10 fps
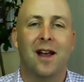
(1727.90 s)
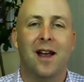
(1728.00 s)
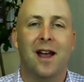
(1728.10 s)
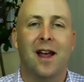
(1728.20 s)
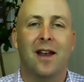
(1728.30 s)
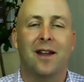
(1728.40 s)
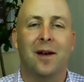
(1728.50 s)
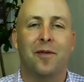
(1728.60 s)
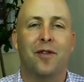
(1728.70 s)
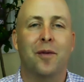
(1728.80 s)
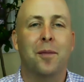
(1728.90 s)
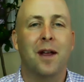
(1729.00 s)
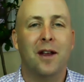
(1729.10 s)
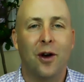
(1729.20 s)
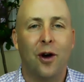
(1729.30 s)
And for
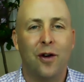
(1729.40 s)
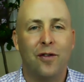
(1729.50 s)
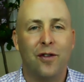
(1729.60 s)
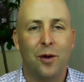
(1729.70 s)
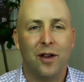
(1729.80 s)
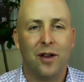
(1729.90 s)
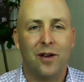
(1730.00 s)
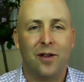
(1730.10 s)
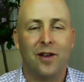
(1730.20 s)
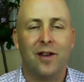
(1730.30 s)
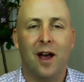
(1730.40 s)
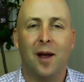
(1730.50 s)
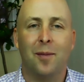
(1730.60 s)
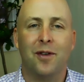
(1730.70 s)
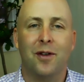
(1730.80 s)
me, to all of you that took the
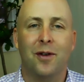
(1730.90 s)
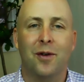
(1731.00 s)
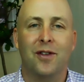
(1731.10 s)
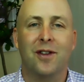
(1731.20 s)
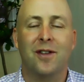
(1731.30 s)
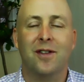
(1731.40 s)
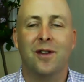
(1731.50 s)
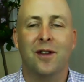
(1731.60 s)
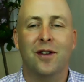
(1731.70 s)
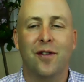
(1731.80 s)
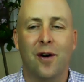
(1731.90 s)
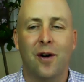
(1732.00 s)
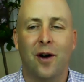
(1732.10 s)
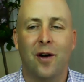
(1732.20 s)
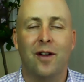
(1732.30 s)
time to listen to this far
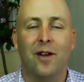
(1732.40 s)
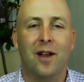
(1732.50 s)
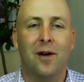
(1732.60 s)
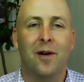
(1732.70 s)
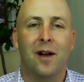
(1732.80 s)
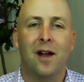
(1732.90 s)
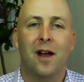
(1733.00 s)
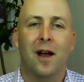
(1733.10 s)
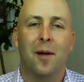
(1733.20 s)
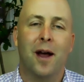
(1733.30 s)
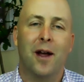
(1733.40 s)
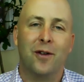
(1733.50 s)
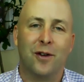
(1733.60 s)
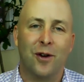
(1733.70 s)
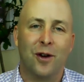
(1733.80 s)
in our video, I'm
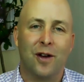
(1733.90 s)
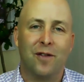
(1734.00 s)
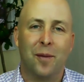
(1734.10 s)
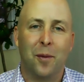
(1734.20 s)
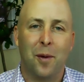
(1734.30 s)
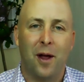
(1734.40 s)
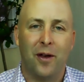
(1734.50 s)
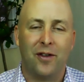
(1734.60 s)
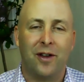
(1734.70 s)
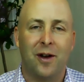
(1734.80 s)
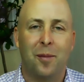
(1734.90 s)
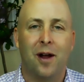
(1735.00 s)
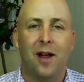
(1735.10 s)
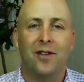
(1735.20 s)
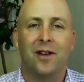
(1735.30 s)
Patrick Durkin from the Wellness
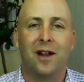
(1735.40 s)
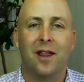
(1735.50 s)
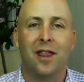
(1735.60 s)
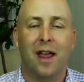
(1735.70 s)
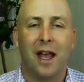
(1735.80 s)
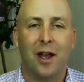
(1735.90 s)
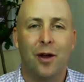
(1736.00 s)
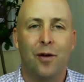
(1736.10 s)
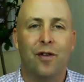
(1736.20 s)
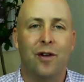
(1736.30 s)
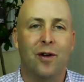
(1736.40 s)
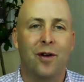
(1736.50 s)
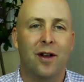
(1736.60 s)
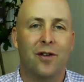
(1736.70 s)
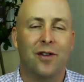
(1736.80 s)
Enterprise, and I thank you for your
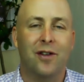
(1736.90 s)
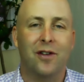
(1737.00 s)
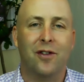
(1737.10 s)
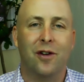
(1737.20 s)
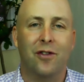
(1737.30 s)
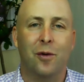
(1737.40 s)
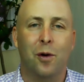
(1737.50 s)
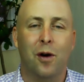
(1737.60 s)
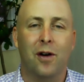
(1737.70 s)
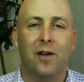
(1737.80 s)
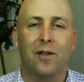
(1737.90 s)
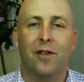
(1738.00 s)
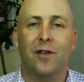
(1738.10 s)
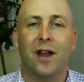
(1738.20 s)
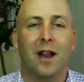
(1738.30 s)
interest in structured water. If
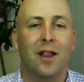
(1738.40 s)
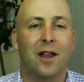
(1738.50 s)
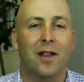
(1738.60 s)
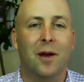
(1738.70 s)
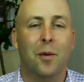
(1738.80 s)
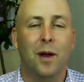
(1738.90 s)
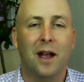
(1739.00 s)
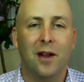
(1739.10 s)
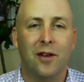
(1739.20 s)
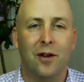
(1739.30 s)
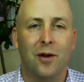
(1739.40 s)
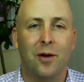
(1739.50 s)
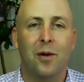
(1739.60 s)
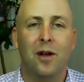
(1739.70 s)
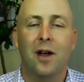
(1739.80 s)
there's anything that we can
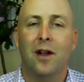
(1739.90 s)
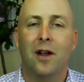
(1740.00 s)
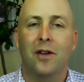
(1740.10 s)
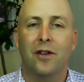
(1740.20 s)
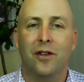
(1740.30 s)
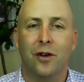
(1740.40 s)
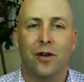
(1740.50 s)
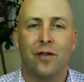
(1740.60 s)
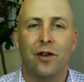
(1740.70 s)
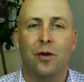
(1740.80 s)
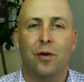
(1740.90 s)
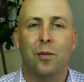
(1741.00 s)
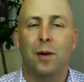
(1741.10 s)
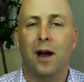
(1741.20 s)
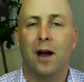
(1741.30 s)
do to serve you
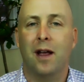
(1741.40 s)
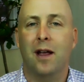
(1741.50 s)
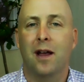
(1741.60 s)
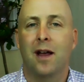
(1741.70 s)
by